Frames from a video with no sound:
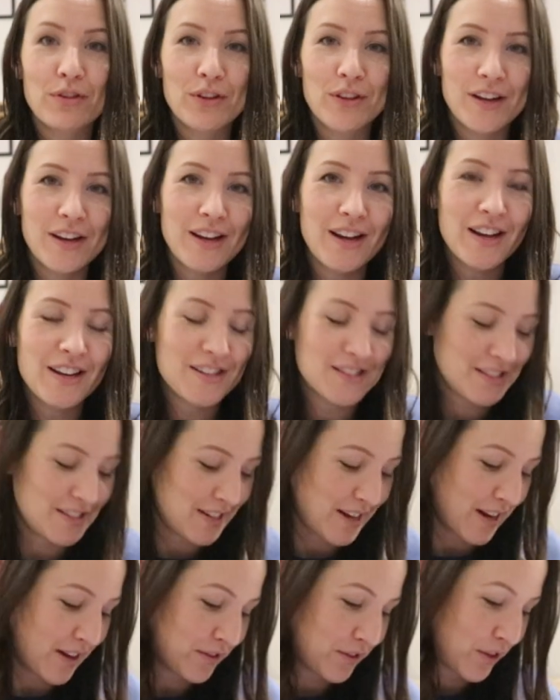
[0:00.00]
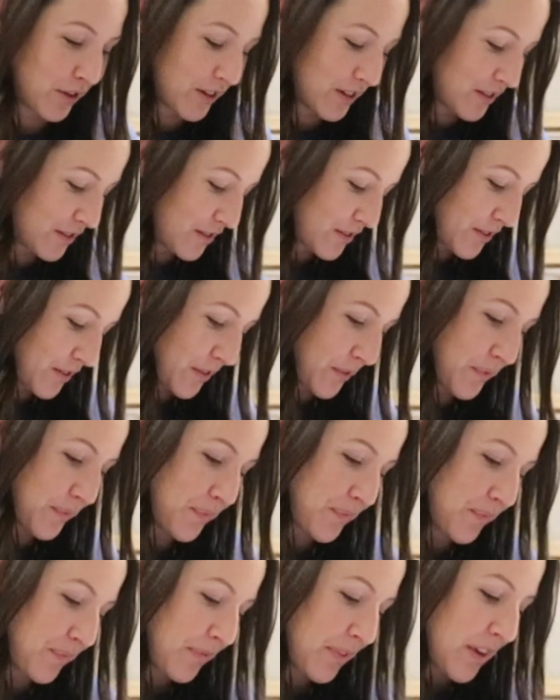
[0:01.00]
for the guy to stand on. So
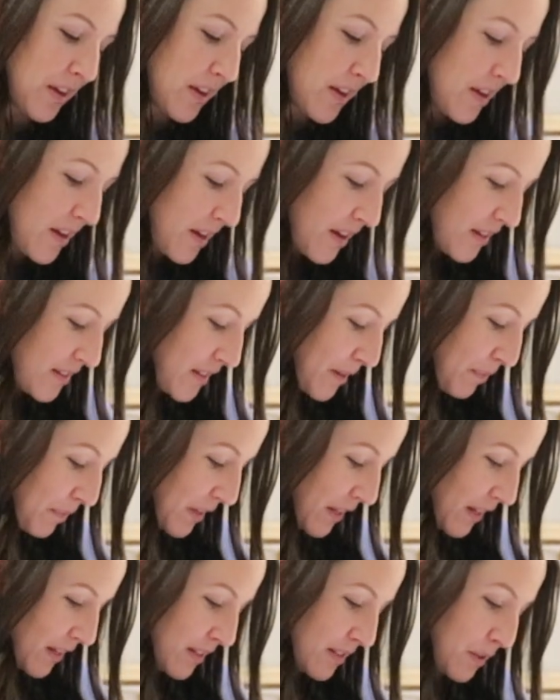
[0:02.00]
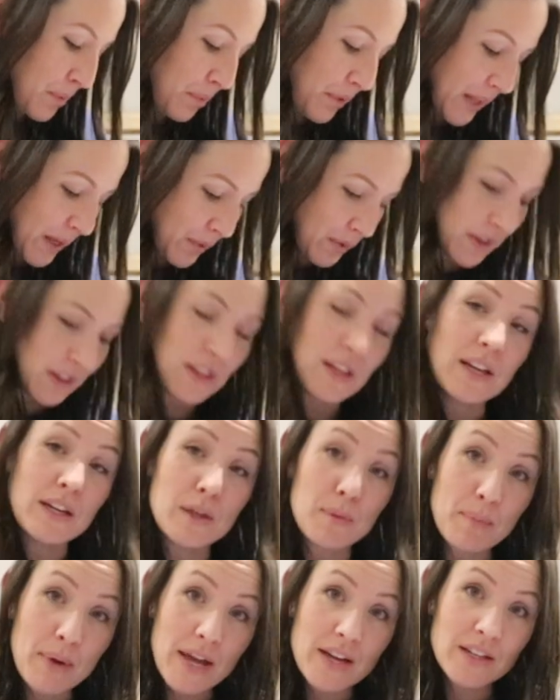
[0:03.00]
something to play with
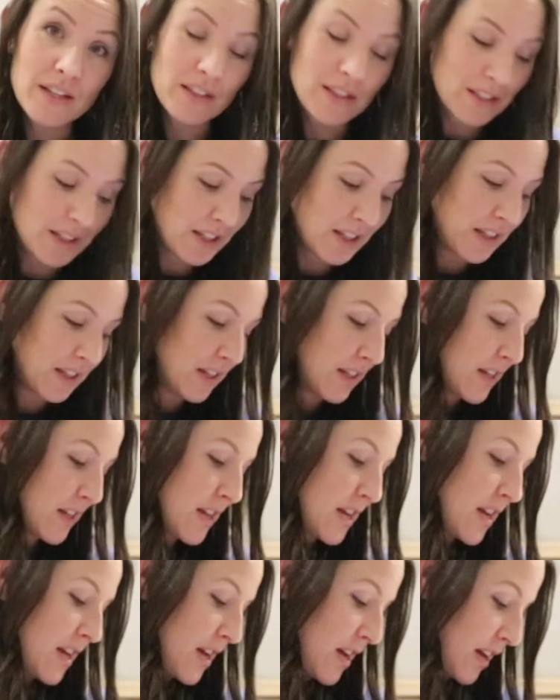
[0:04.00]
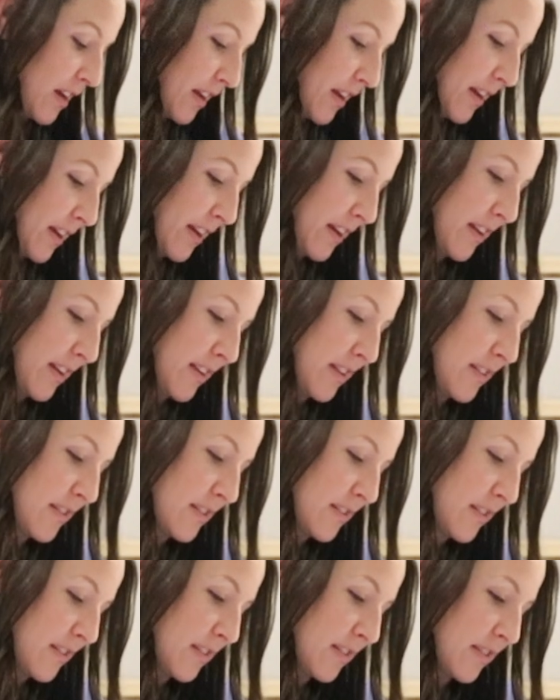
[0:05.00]
independently and
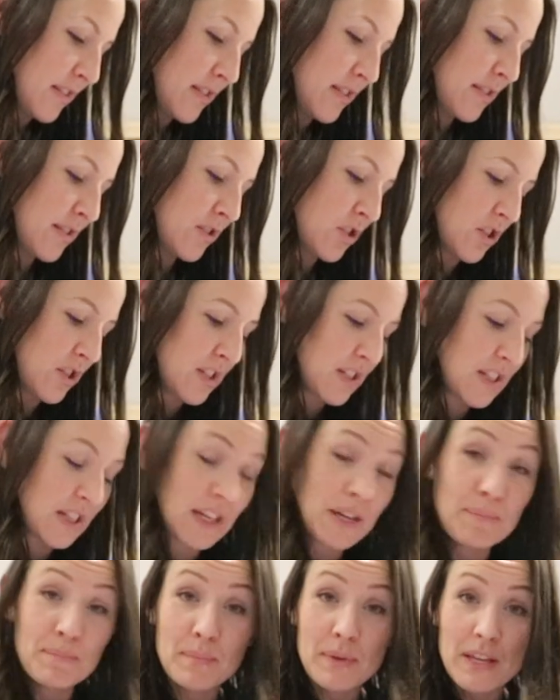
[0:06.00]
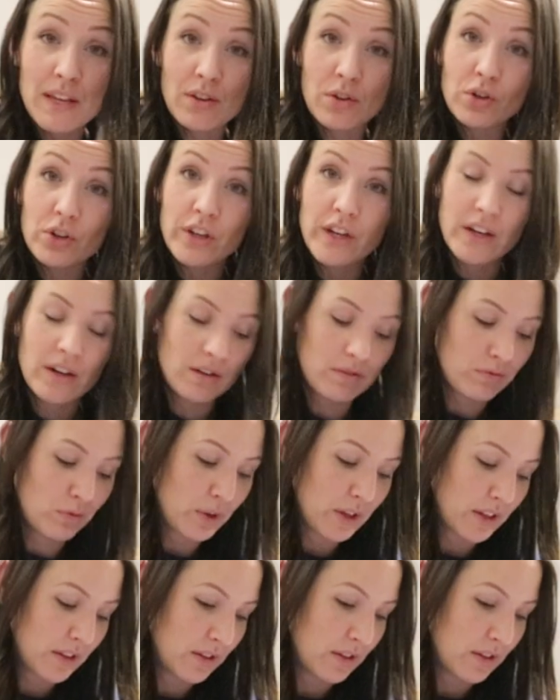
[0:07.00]
just to be creative with.